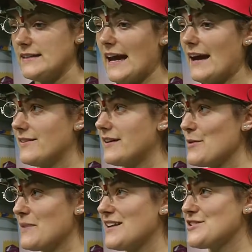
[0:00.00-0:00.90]
yeah, I
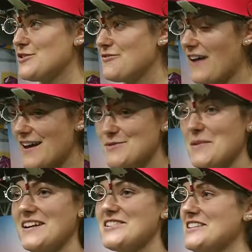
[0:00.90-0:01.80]
managed to find some
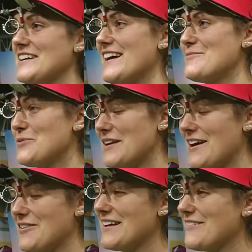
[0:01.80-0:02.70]
energy and put
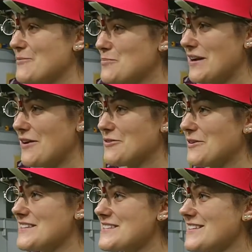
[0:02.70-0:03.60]
out it, put out the
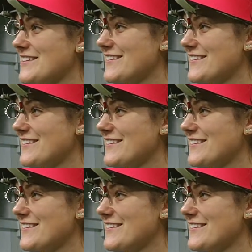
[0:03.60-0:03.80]
rest.